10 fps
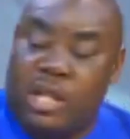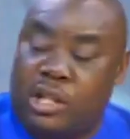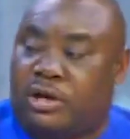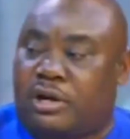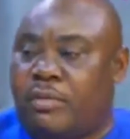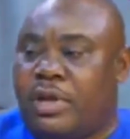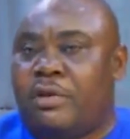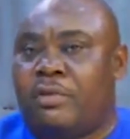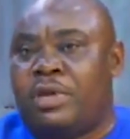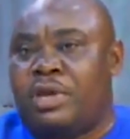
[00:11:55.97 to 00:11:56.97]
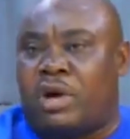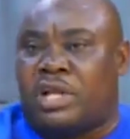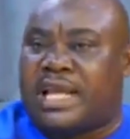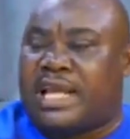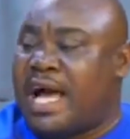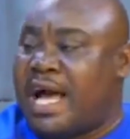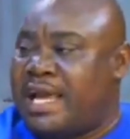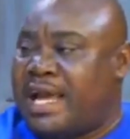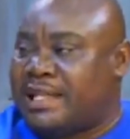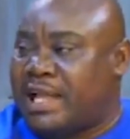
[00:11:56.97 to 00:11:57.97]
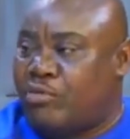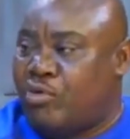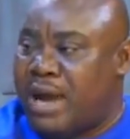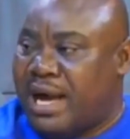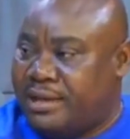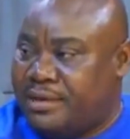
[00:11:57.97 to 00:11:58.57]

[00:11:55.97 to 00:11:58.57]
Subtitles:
Look, we got a guy at Agbogba.